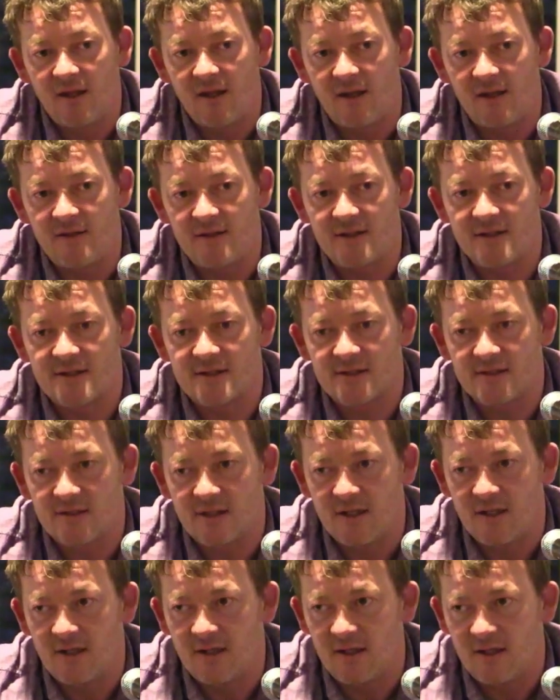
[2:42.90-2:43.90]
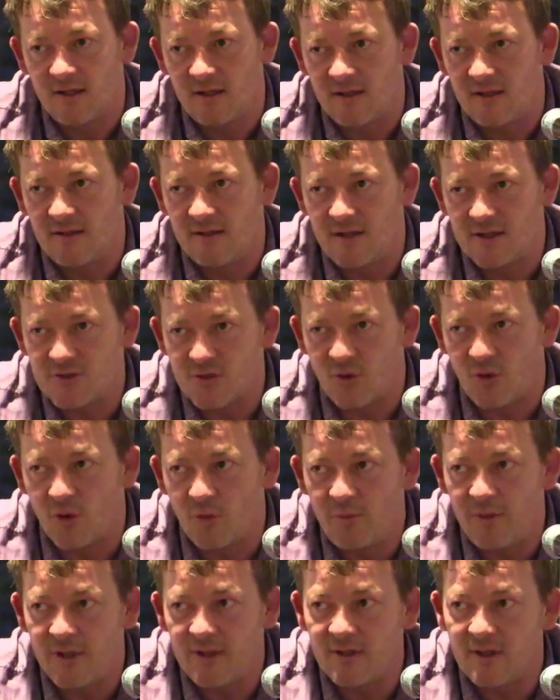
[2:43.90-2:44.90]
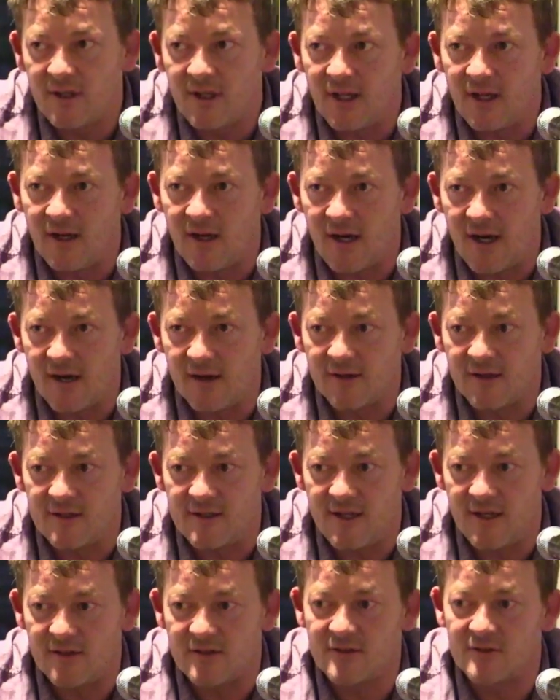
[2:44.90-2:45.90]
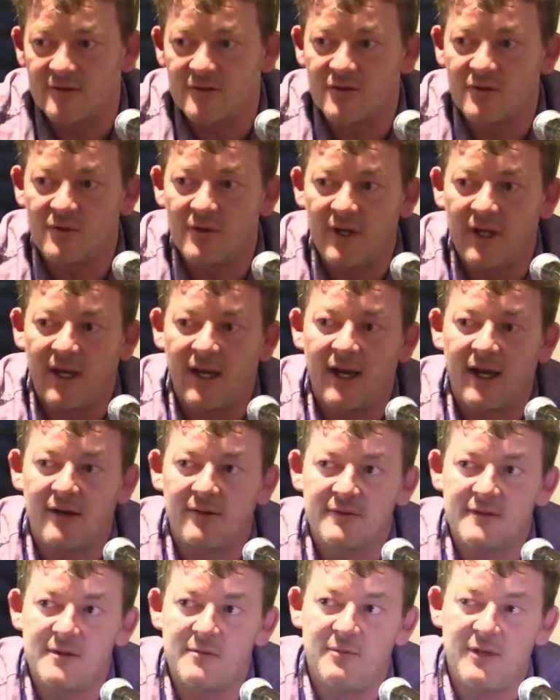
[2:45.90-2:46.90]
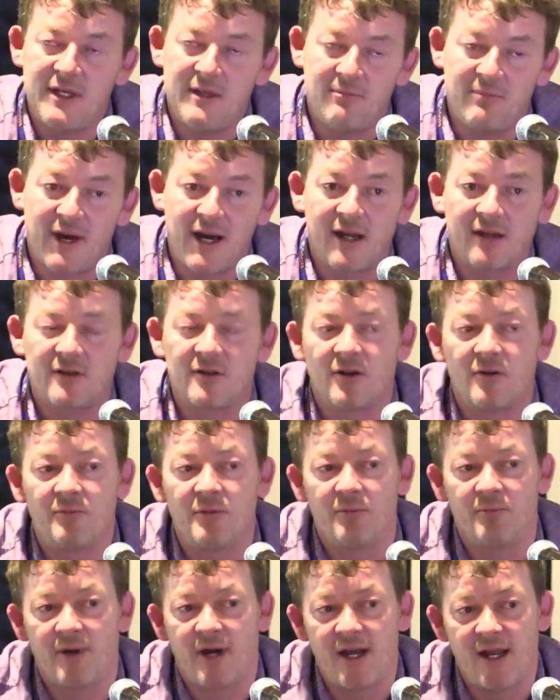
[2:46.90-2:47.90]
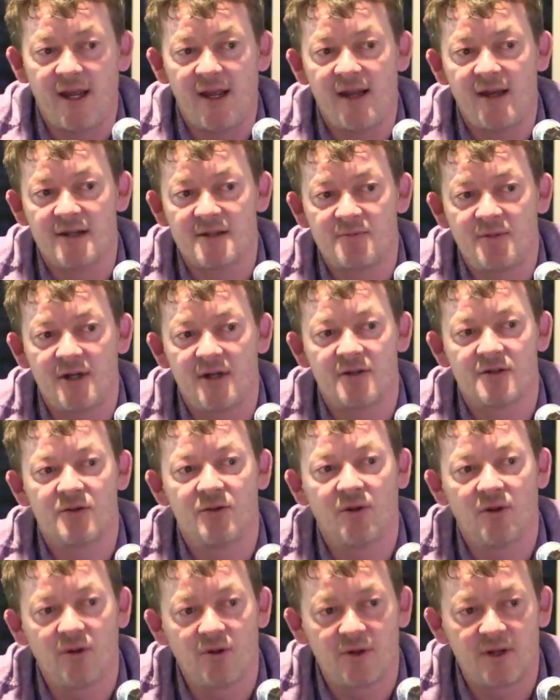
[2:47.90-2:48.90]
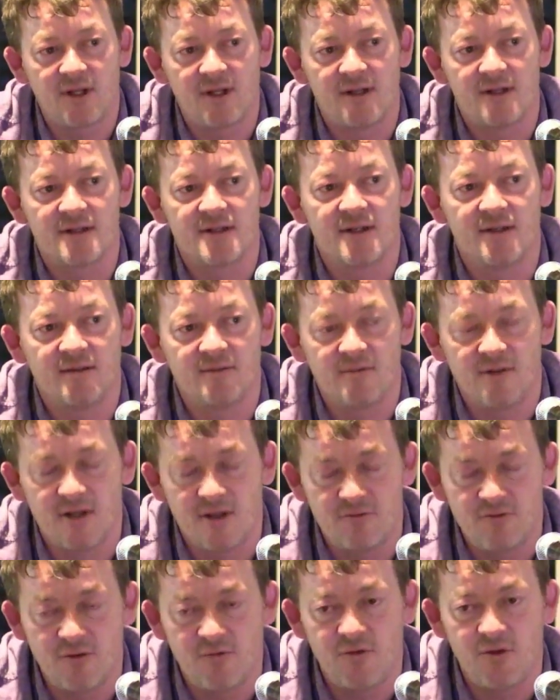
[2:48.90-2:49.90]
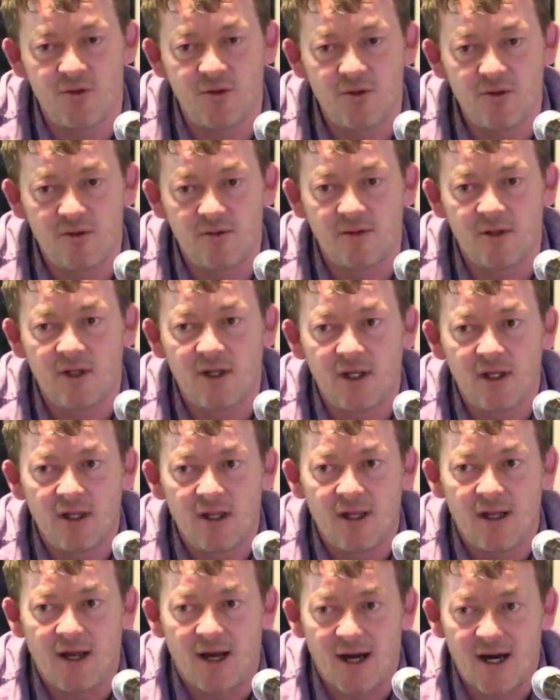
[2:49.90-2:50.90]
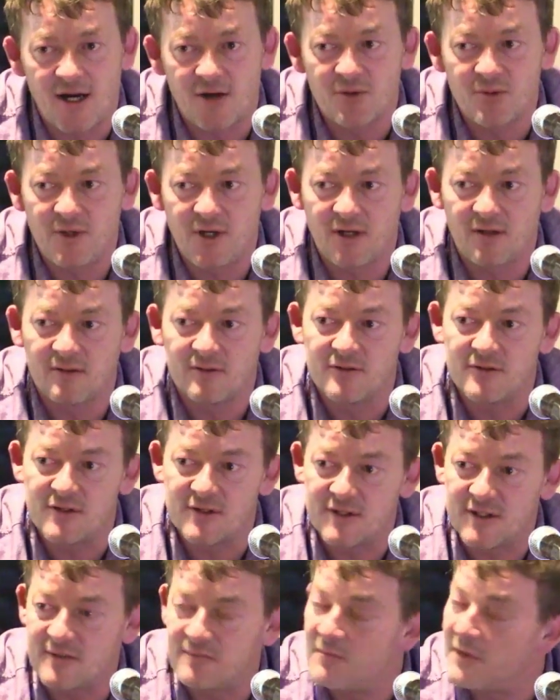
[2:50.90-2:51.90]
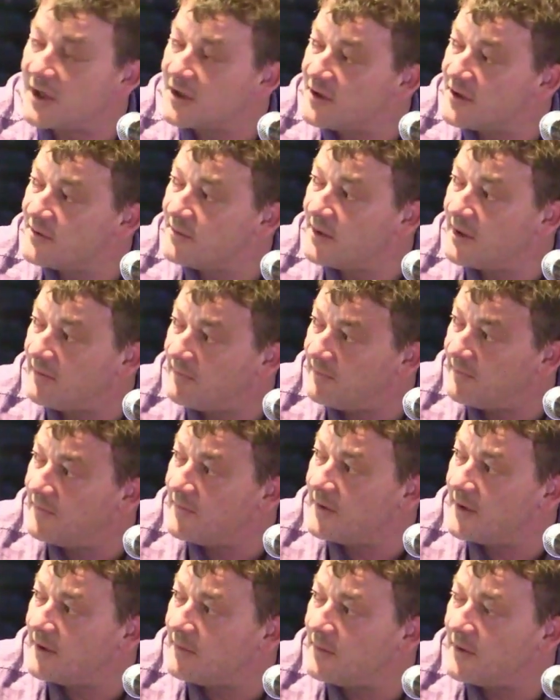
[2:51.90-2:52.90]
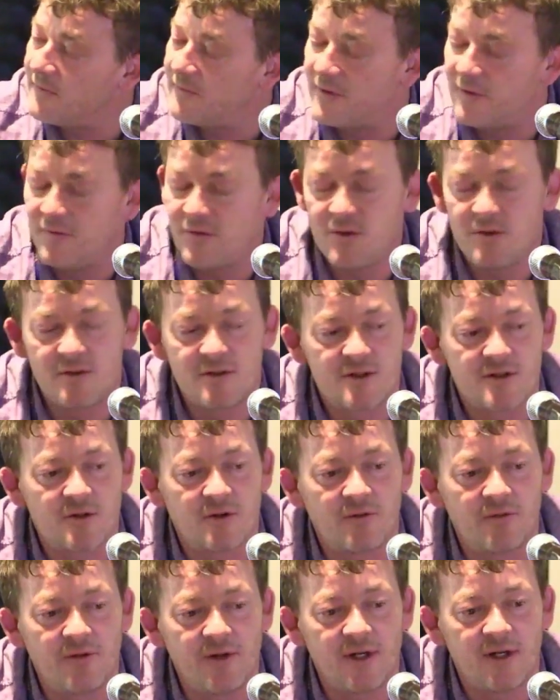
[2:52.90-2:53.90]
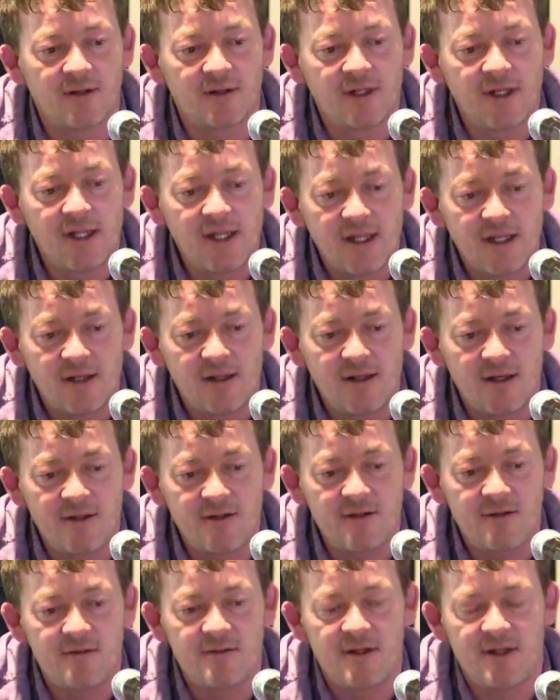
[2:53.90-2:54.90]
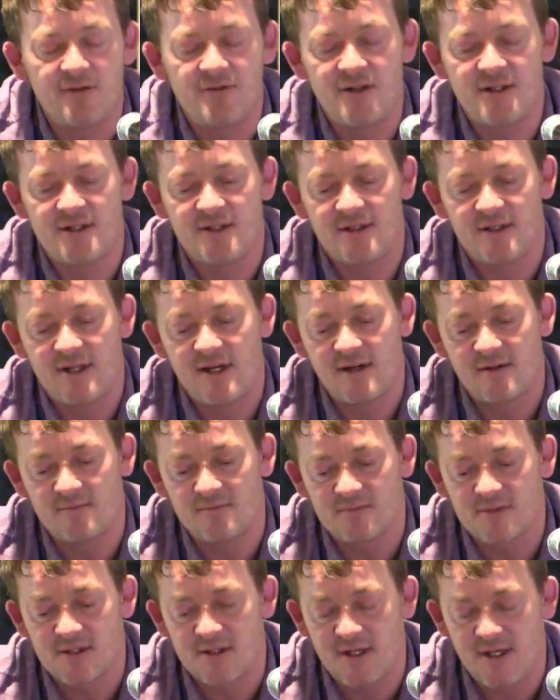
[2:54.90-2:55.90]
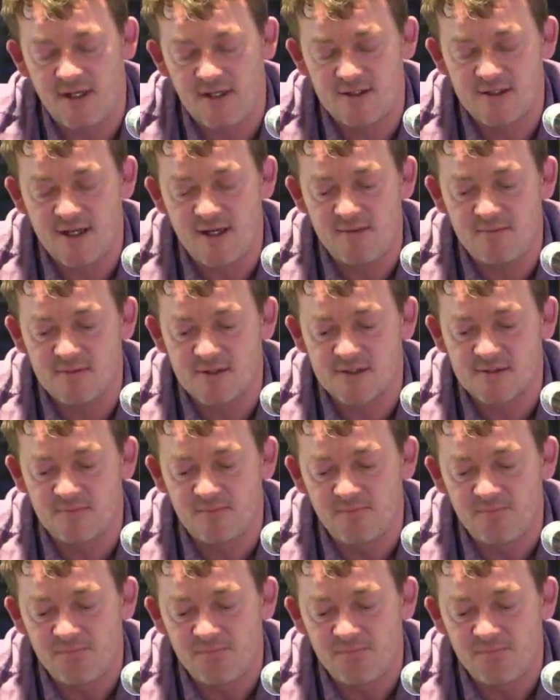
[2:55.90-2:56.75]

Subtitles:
And this open architecture is going to have to be backed up by experts who look at this and review hardware just as much as we've reviewed software in recent times.